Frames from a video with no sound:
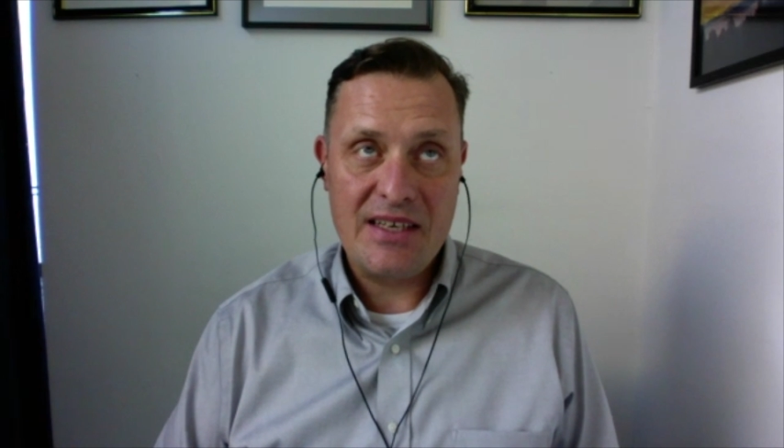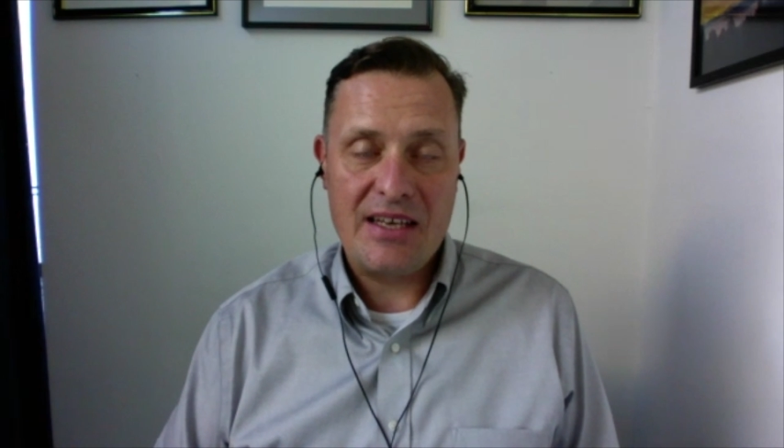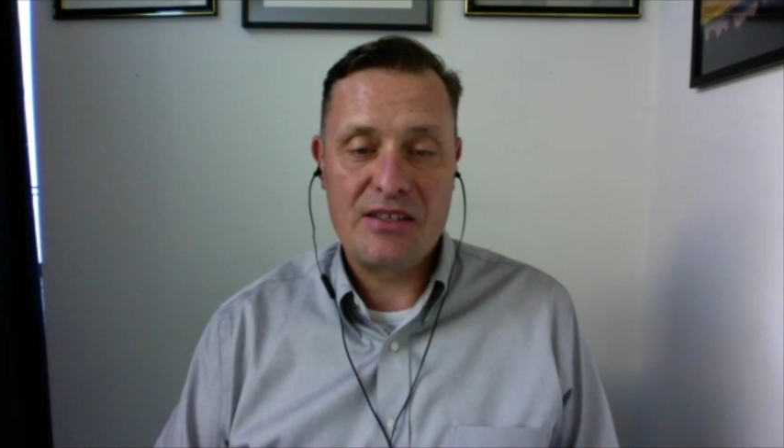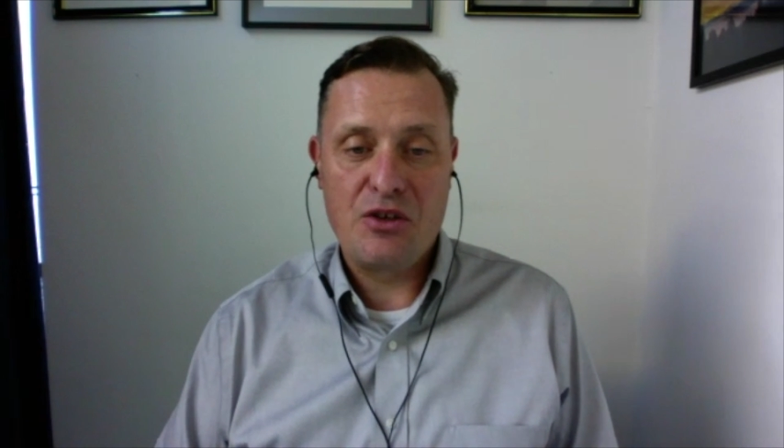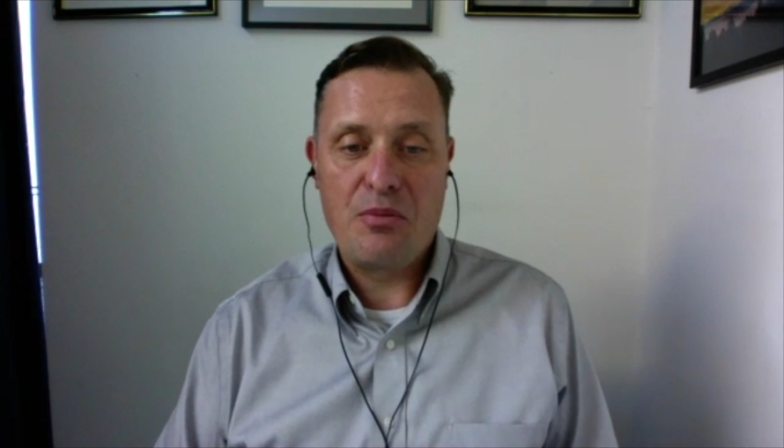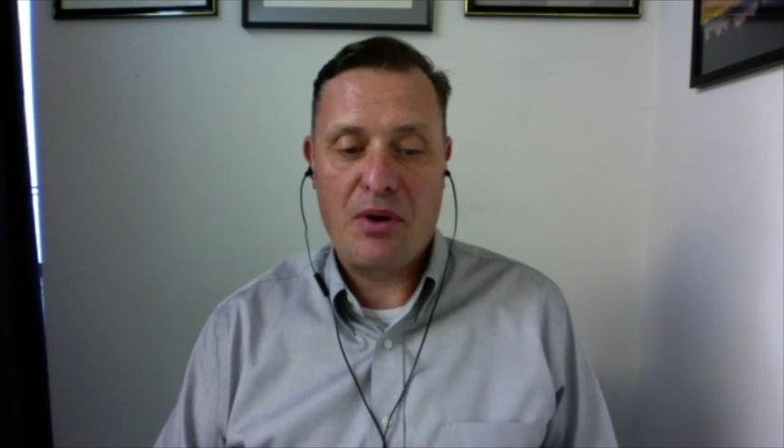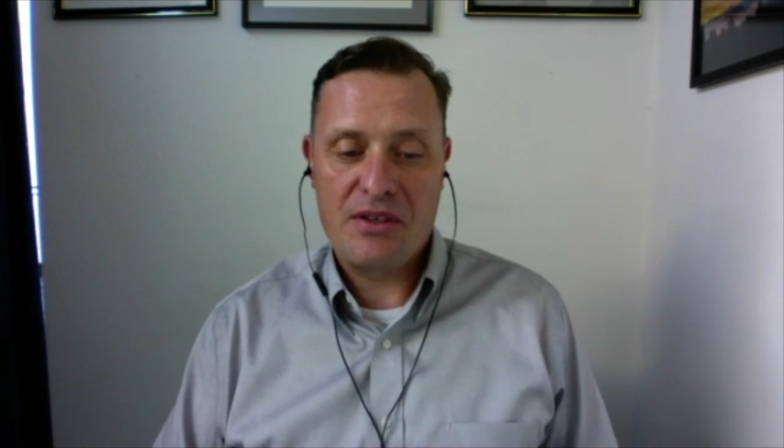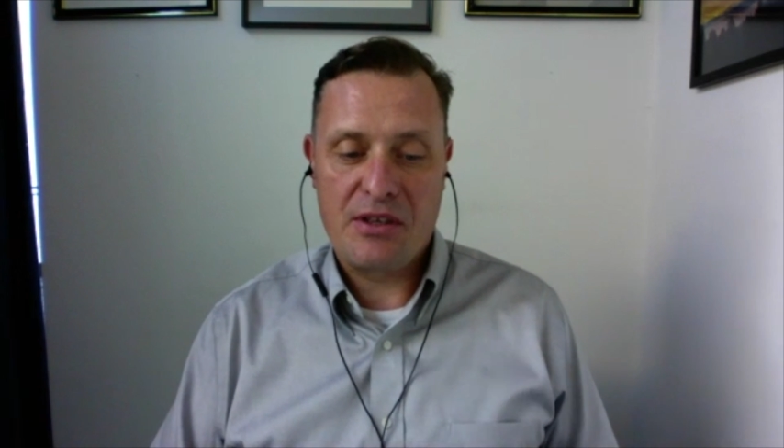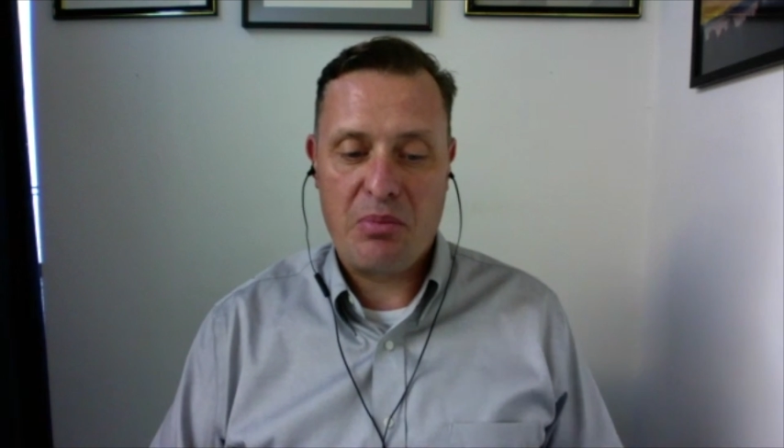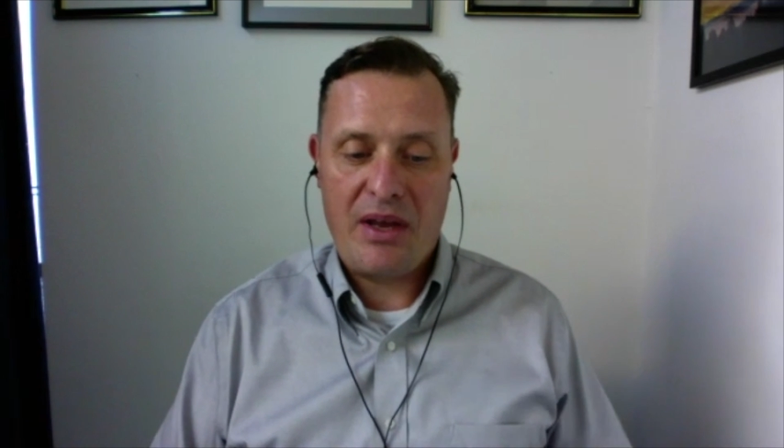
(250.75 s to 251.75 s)
excluded parts of
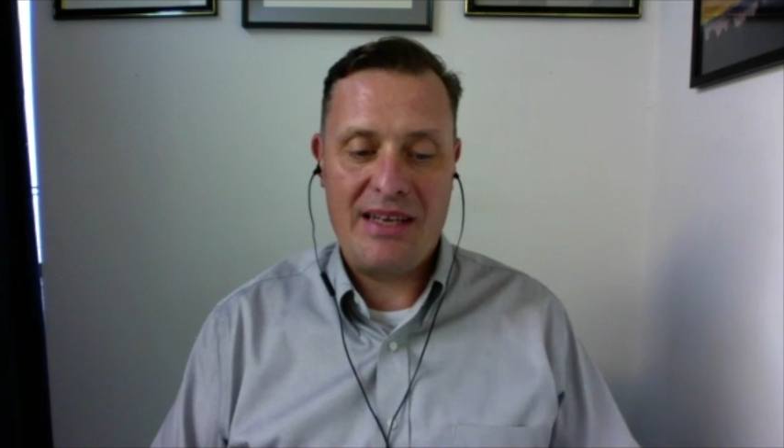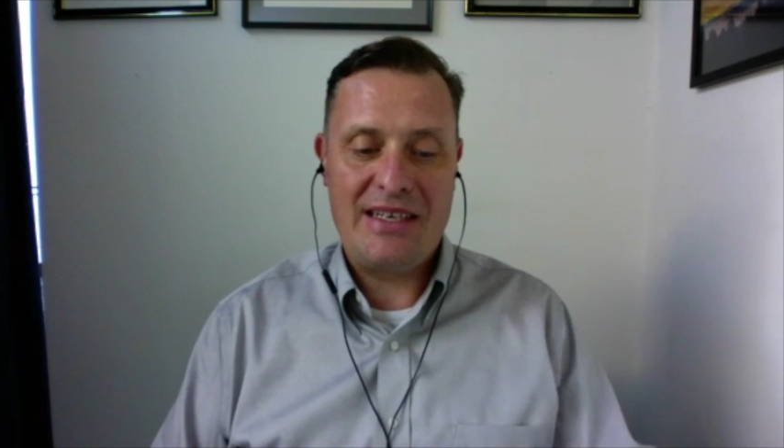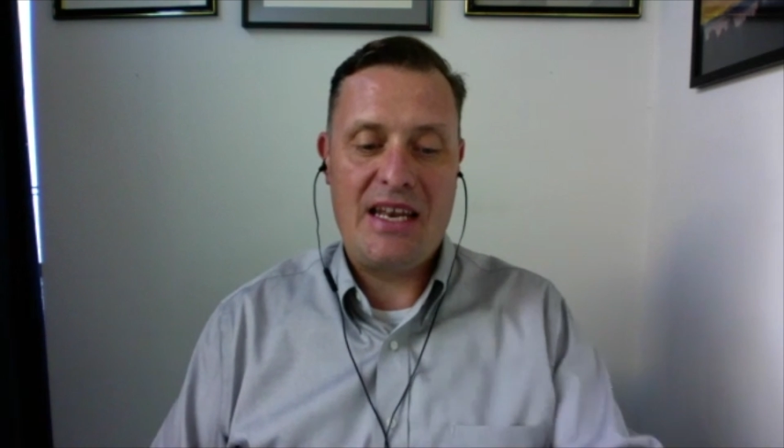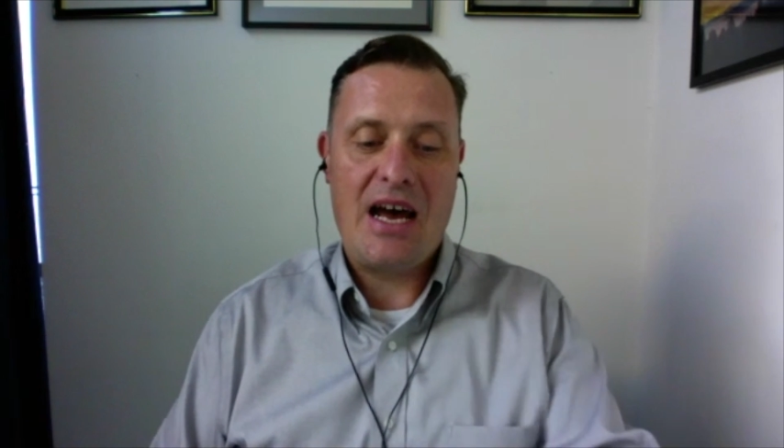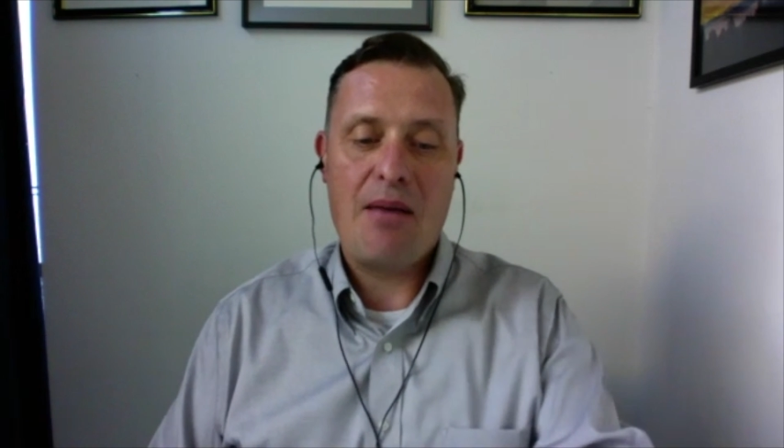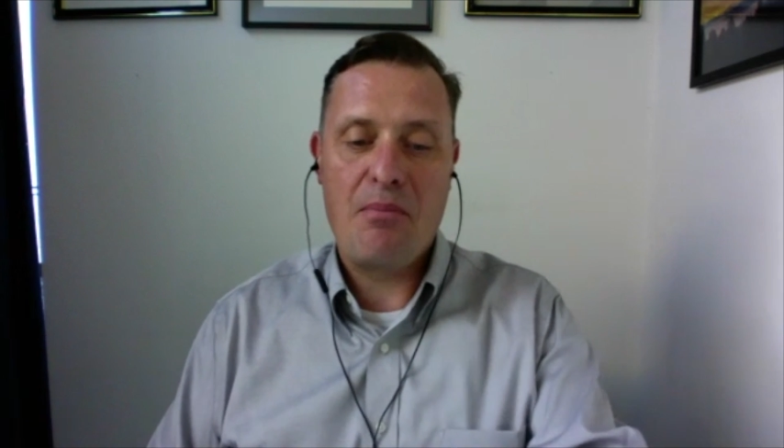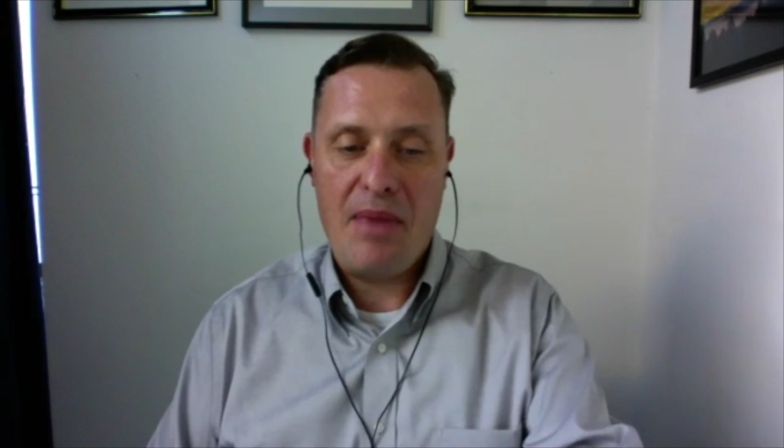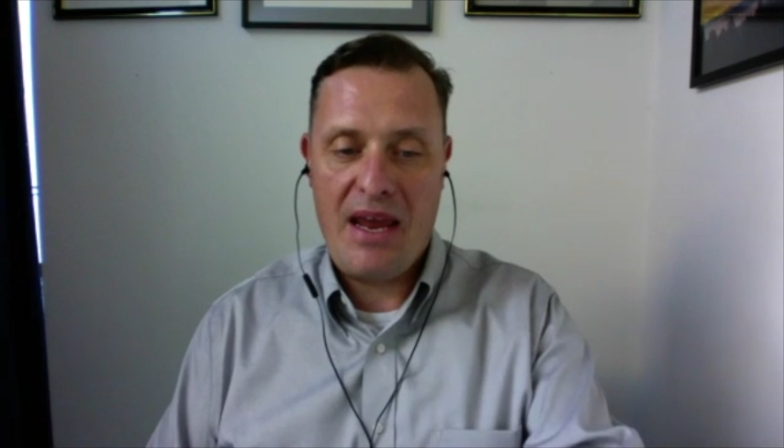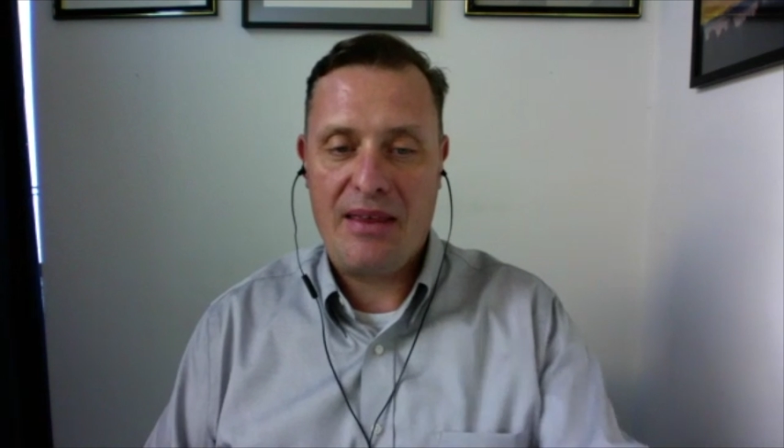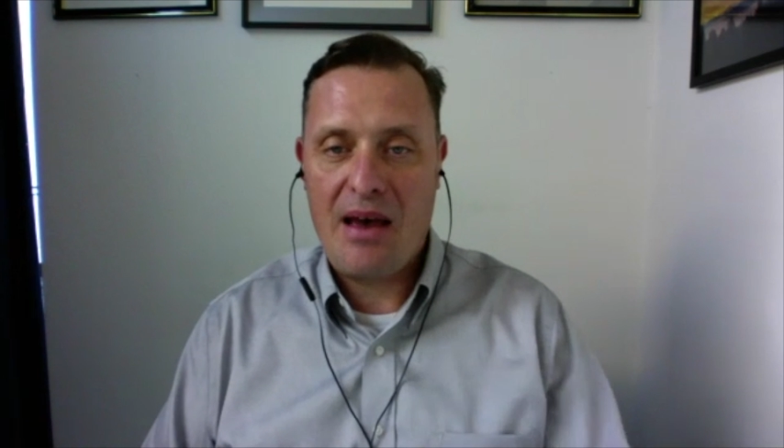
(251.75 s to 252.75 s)
the plant did not
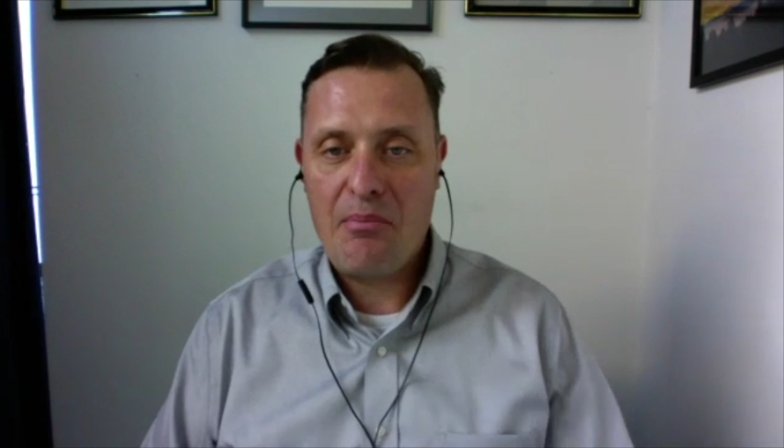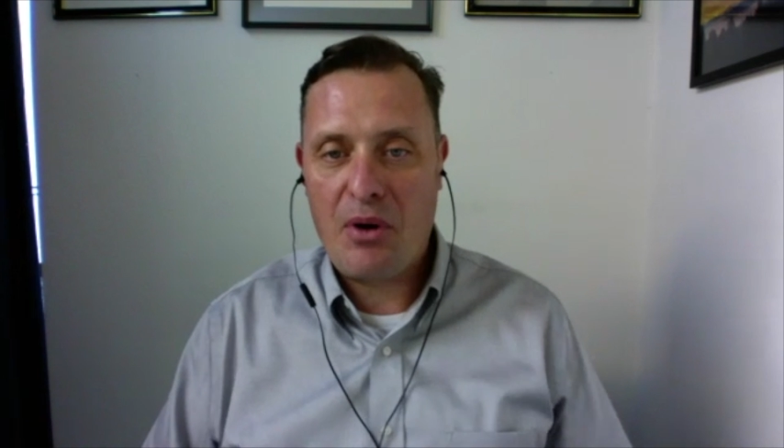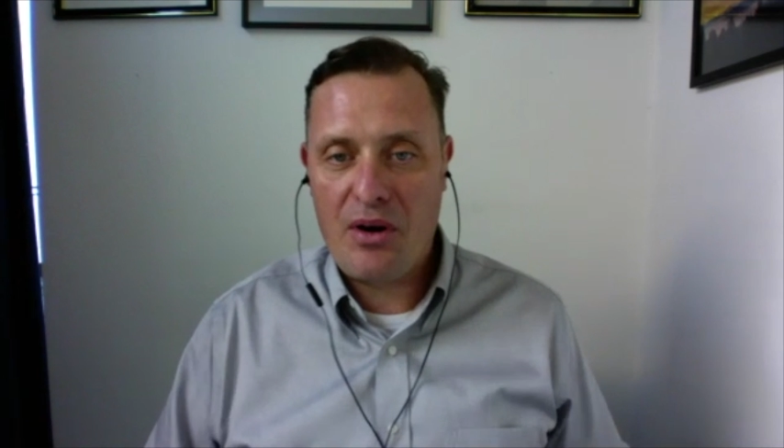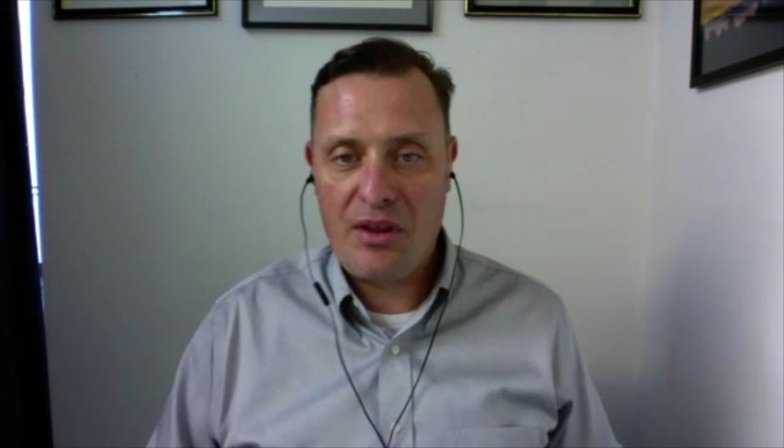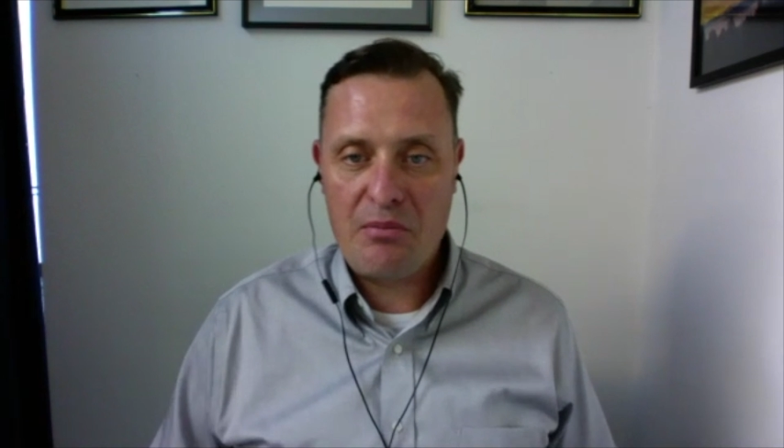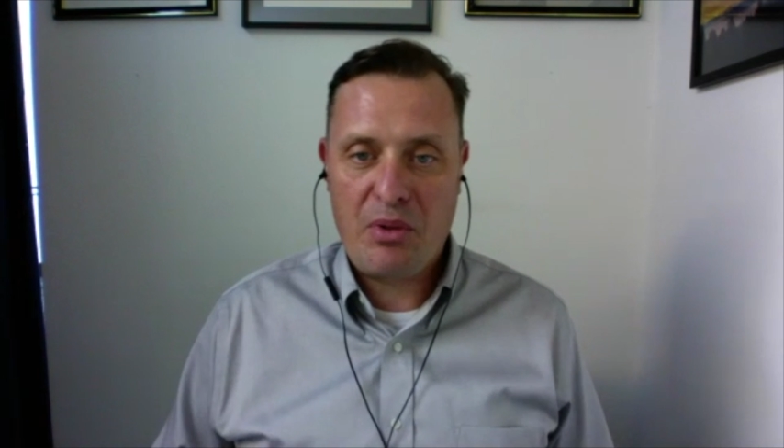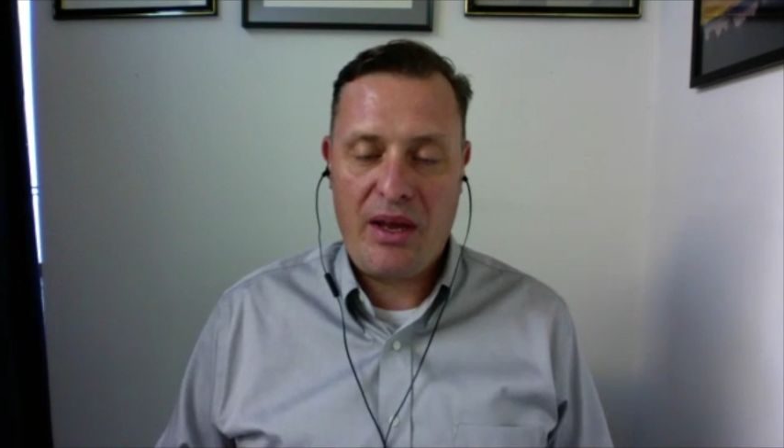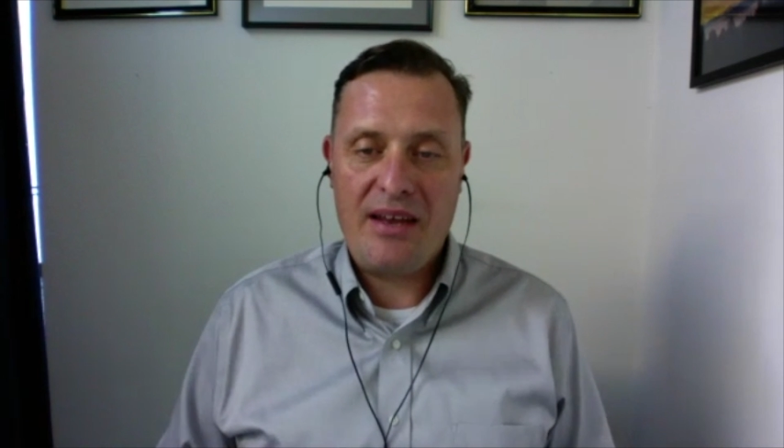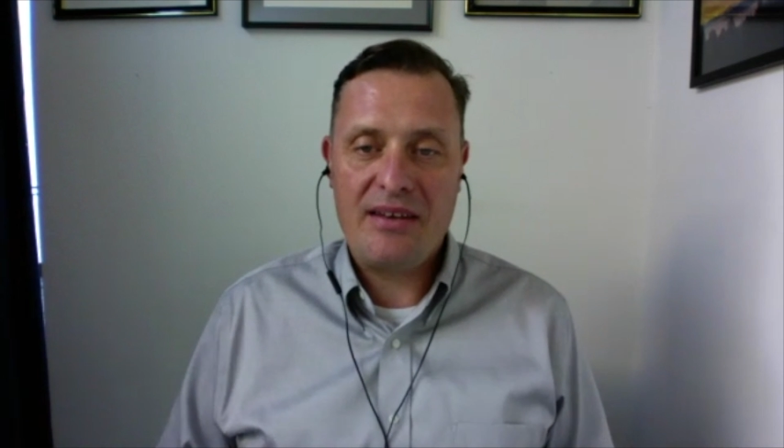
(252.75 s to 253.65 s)
make that part of the plant